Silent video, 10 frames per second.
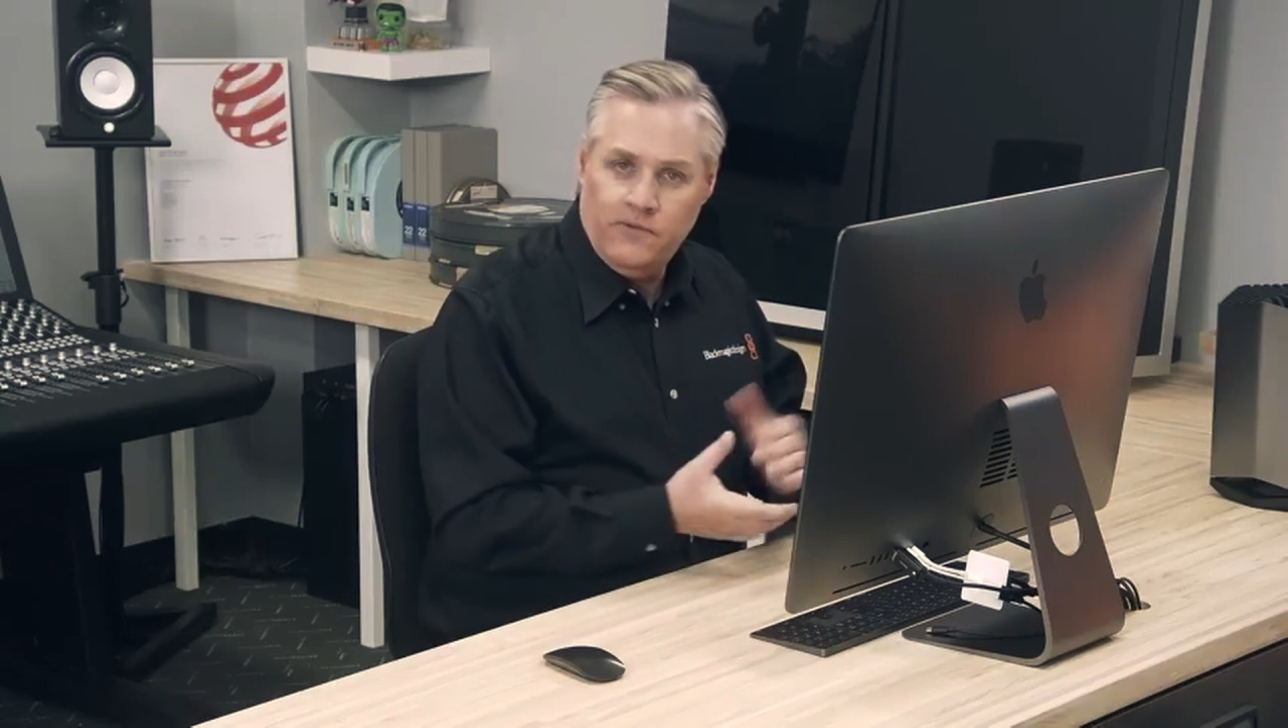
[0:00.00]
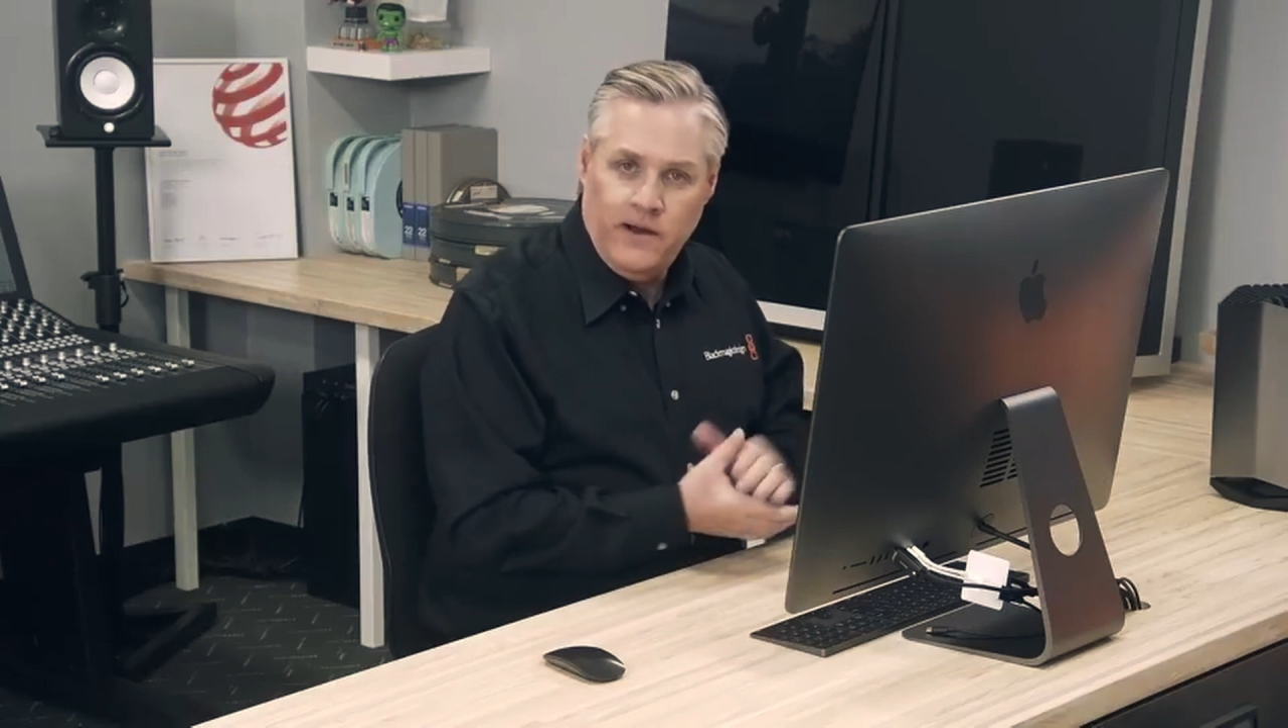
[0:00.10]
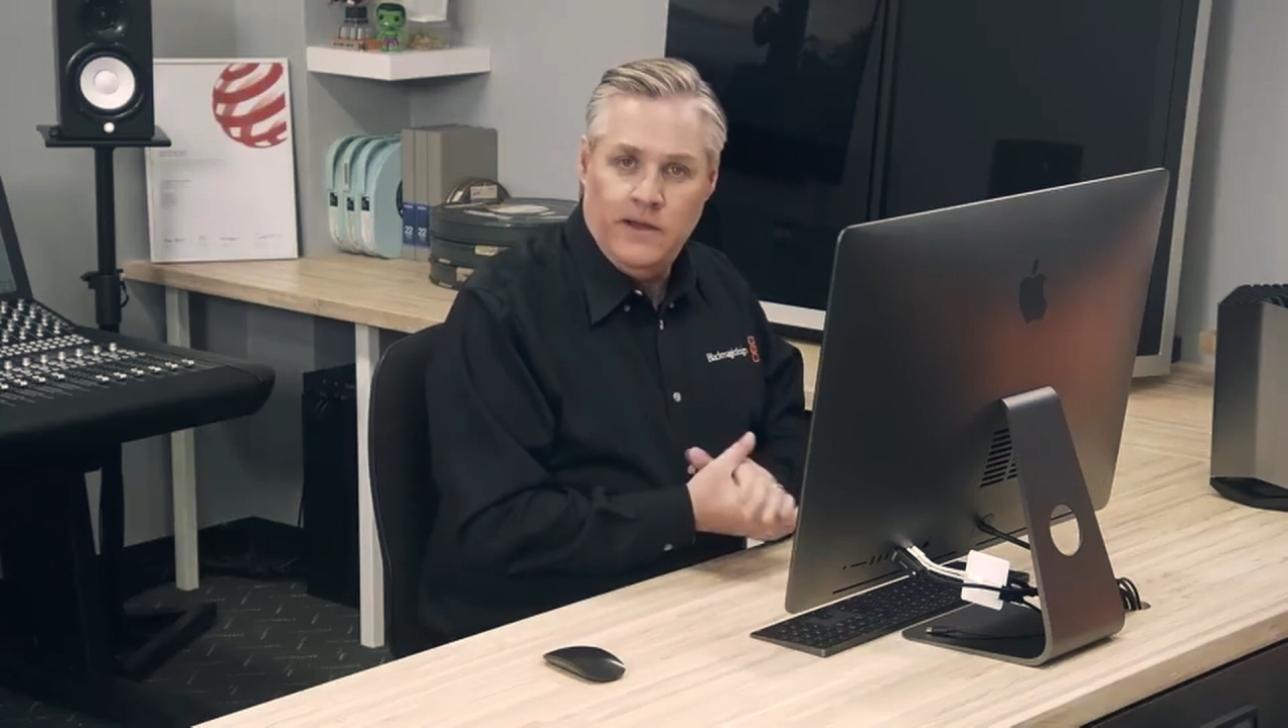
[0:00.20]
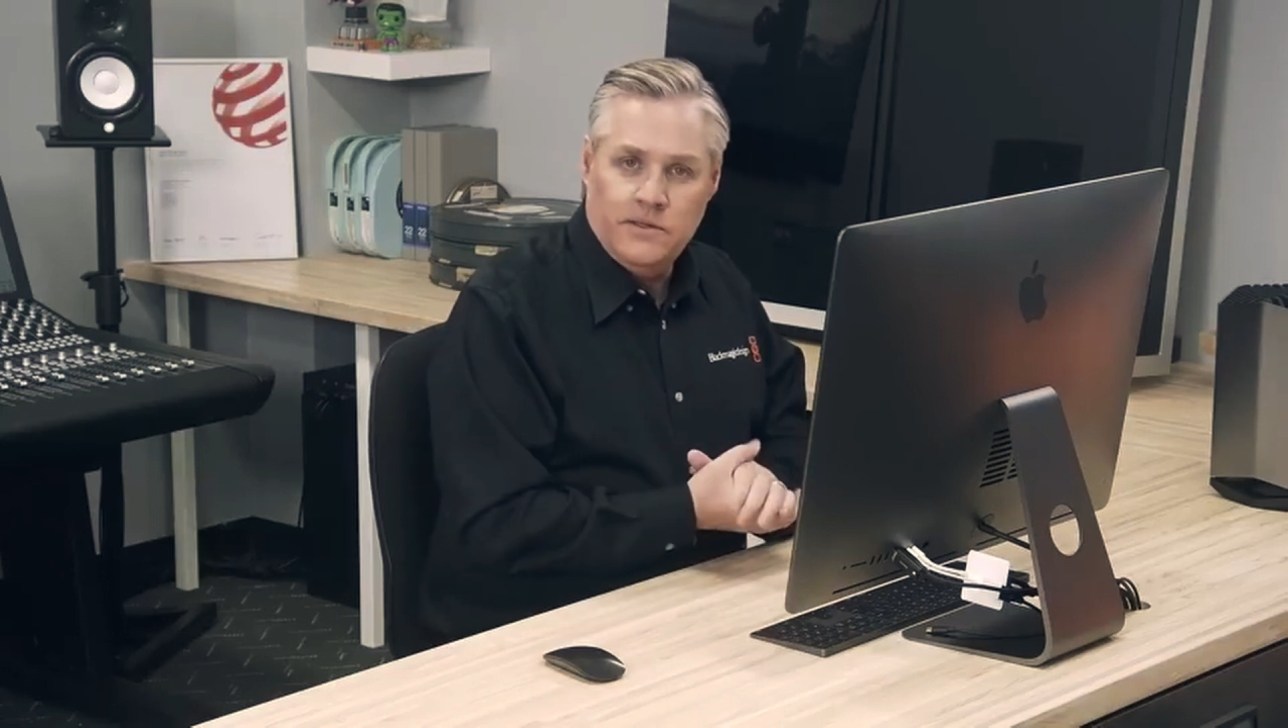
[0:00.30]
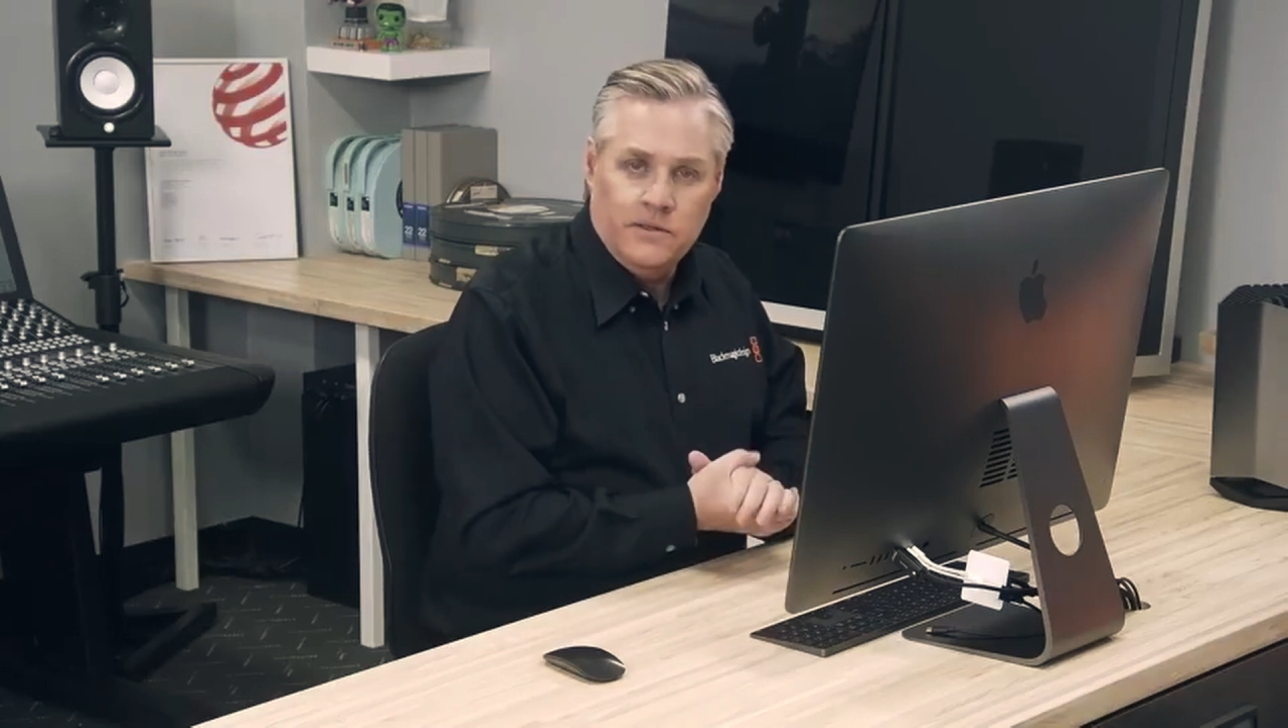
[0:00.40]

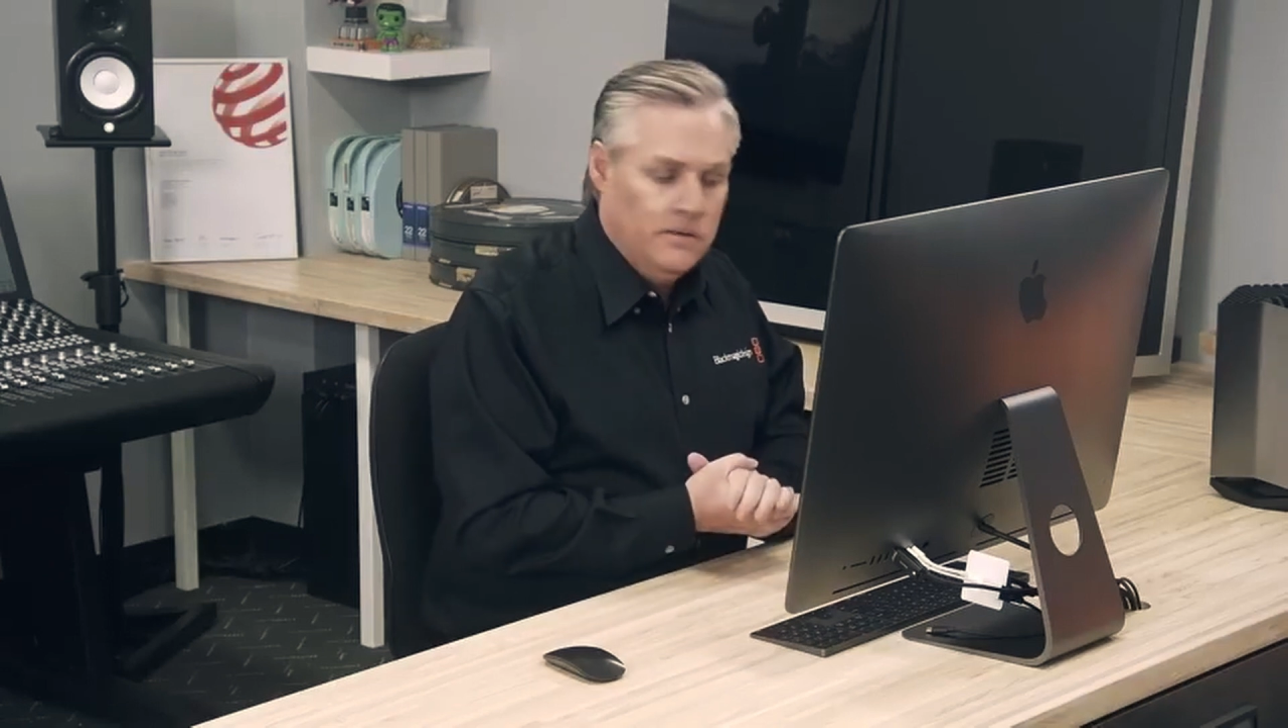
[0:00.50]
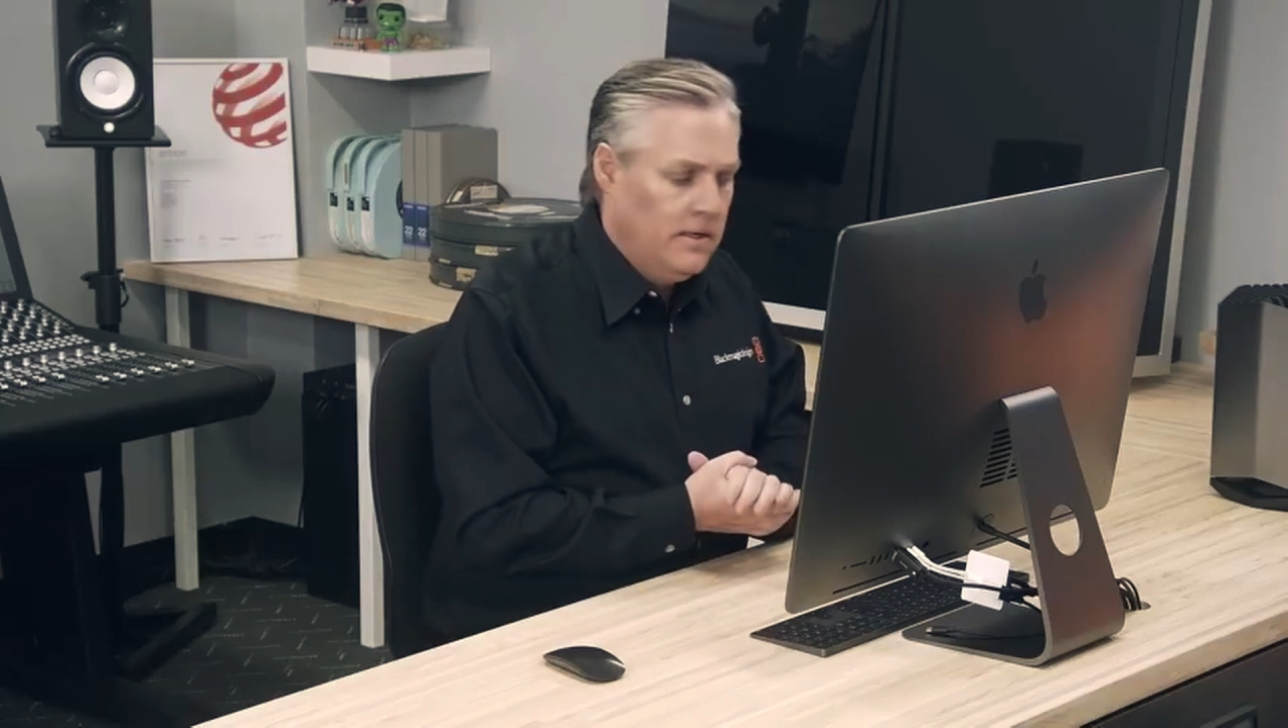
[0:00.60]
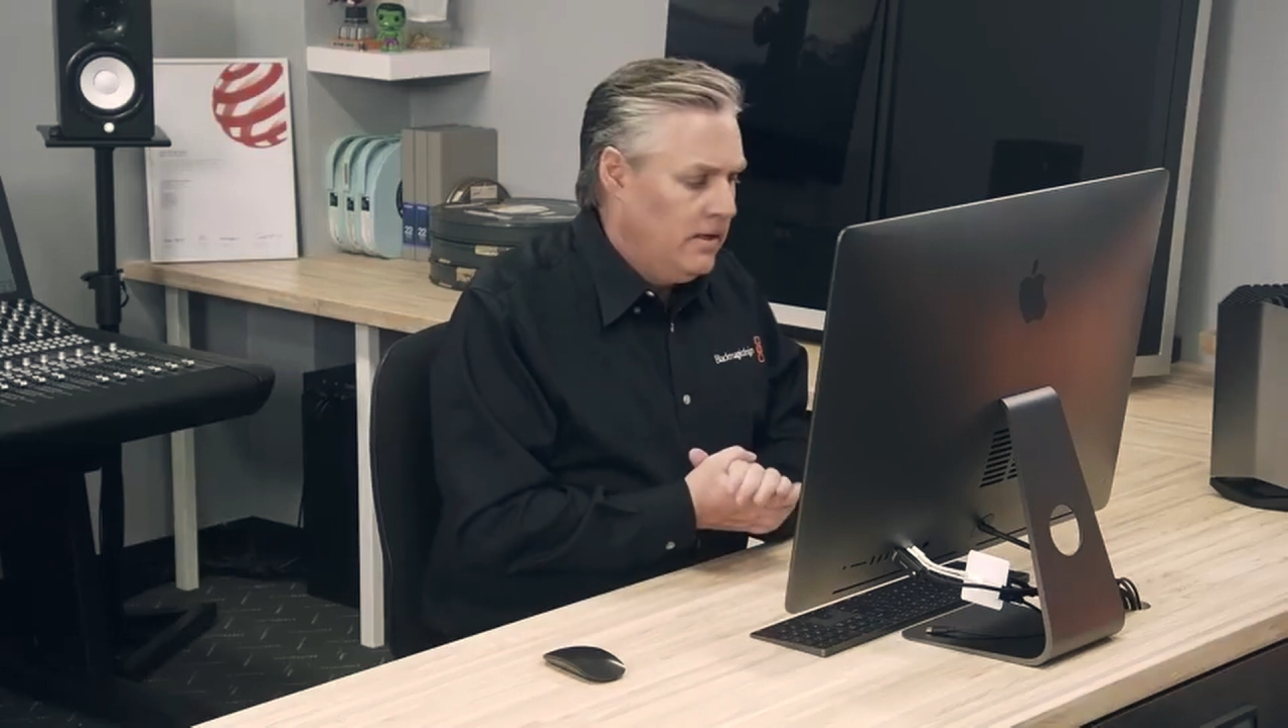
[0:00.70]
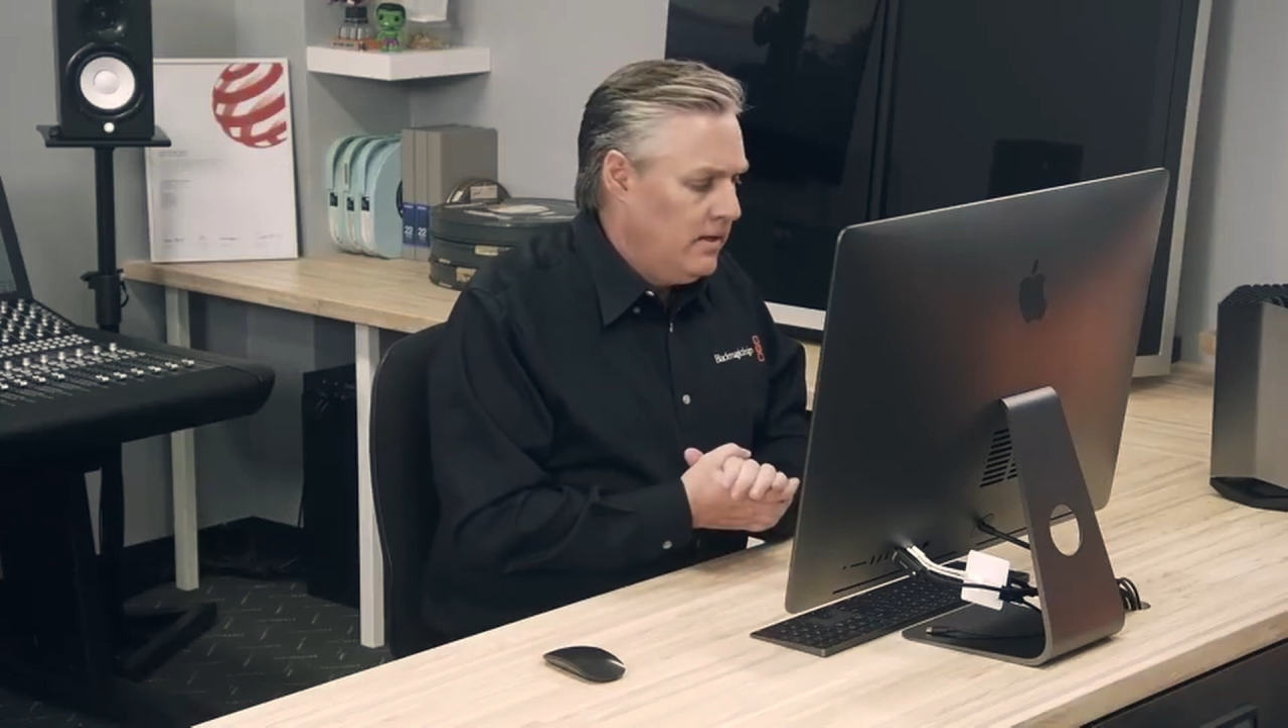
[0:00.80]
faster.